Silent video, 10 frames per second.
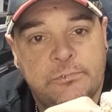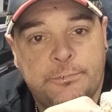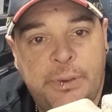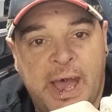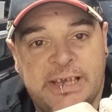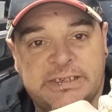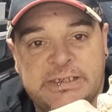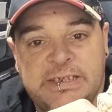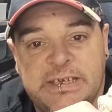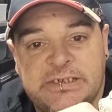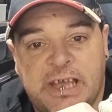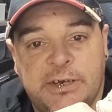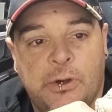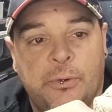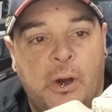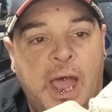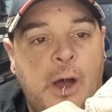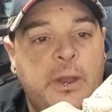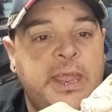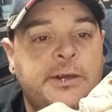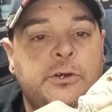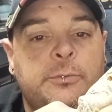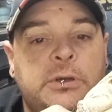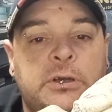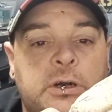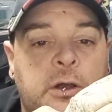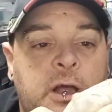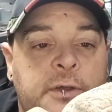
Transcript: Past this, I don't know how handleable